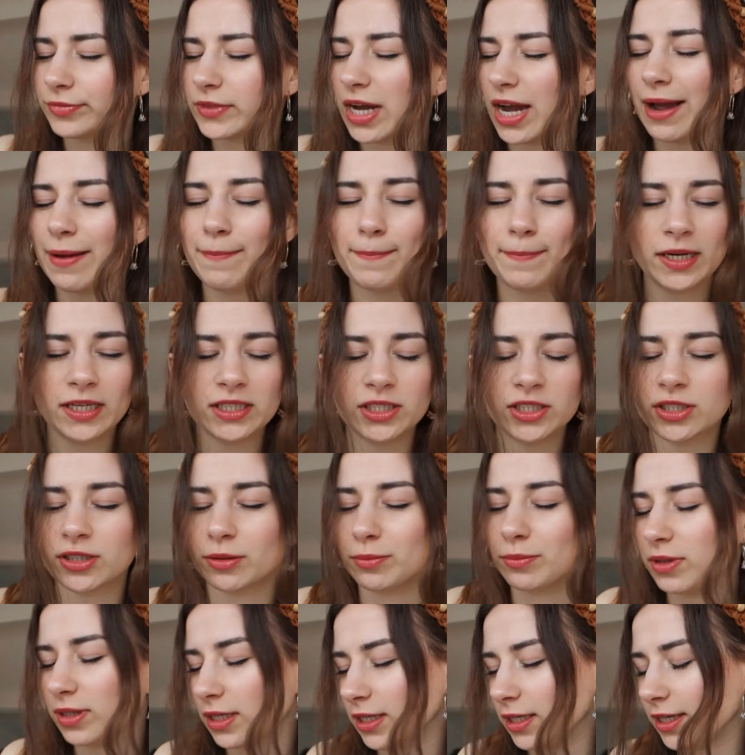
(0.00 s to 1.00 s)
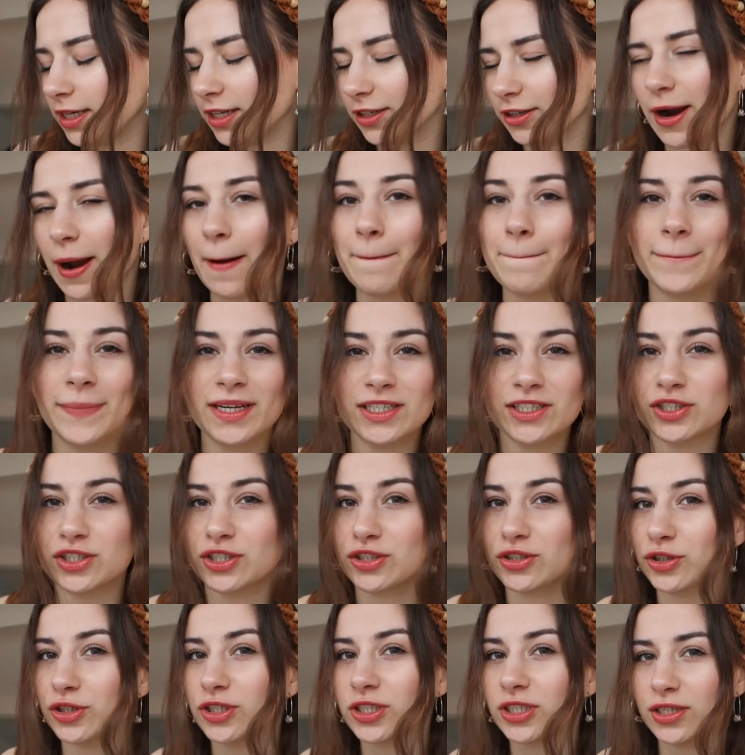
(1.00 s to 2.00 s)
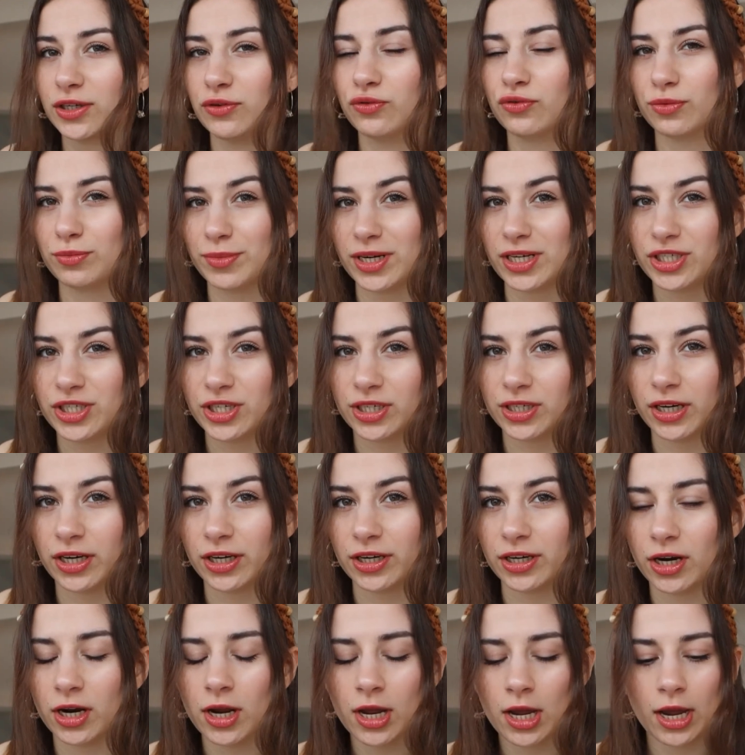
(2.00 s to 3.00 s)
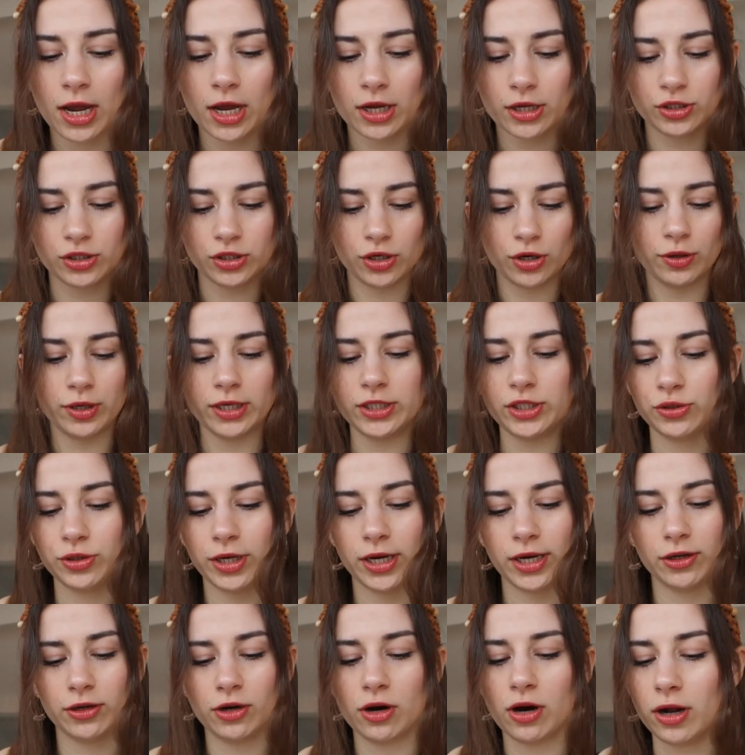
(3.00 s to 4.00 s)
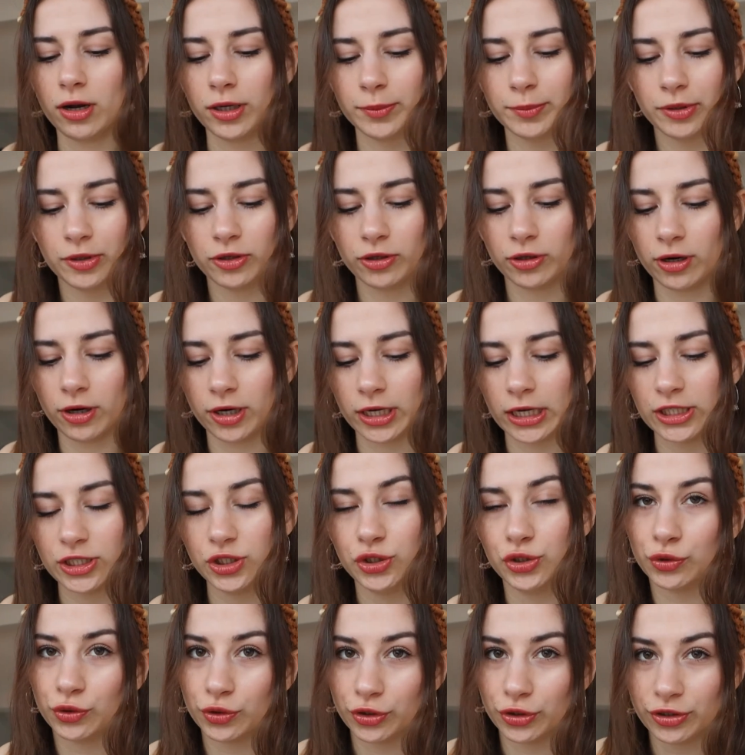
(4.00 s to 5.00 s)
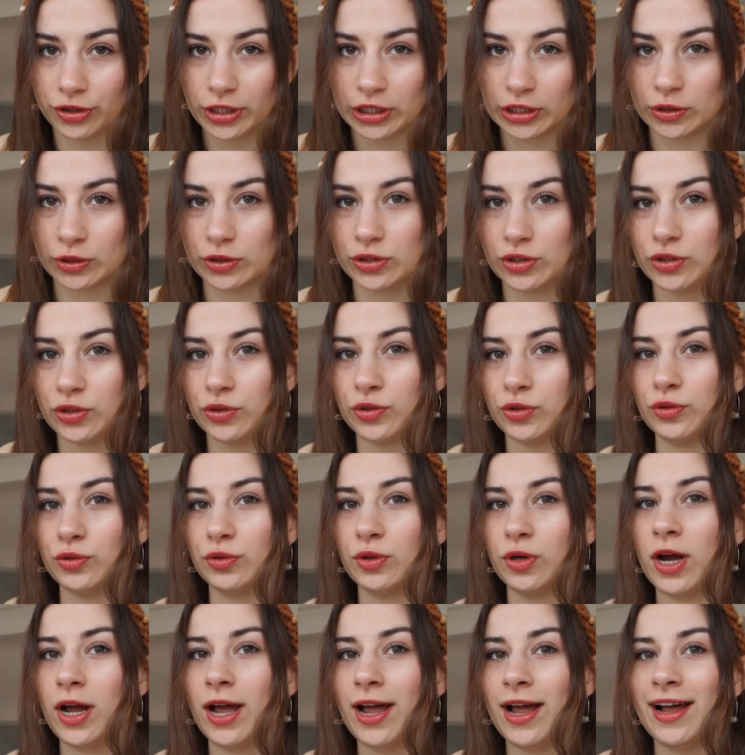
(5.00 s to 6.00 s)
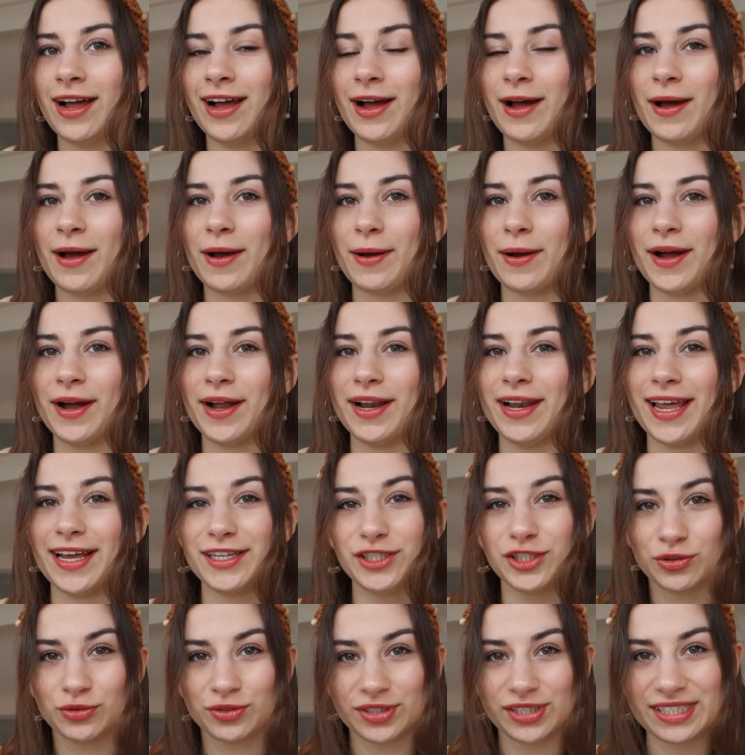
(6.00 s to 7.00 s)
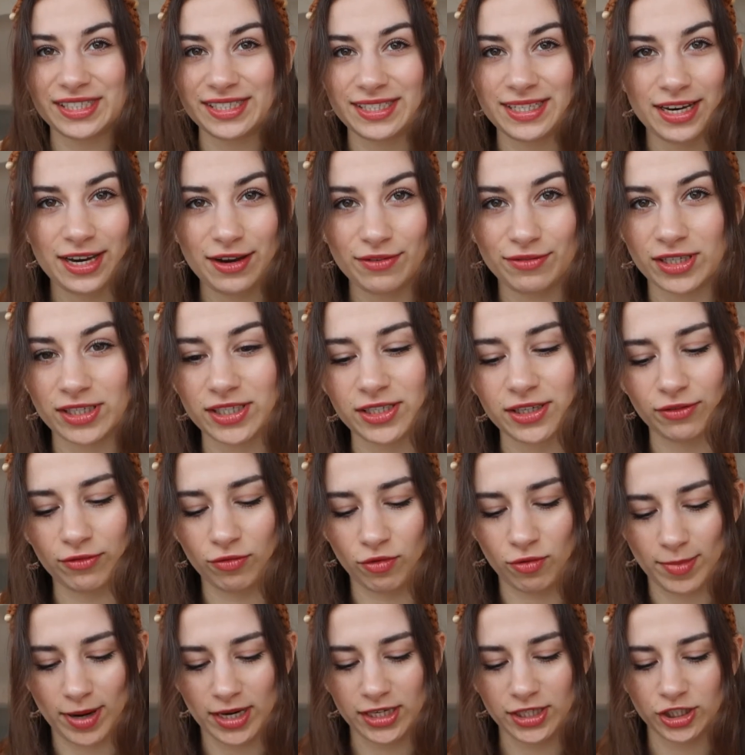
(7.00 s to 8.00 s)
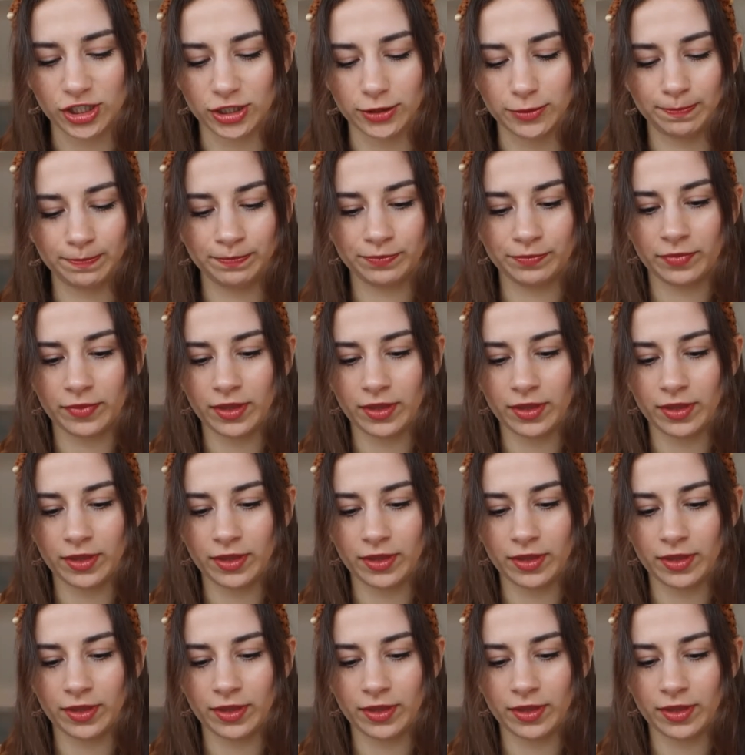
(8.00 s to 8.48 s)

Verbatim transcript: I miss something here. I miss certain information here. To know that you can call upon Archangel Uriel to uh, let you receive this information.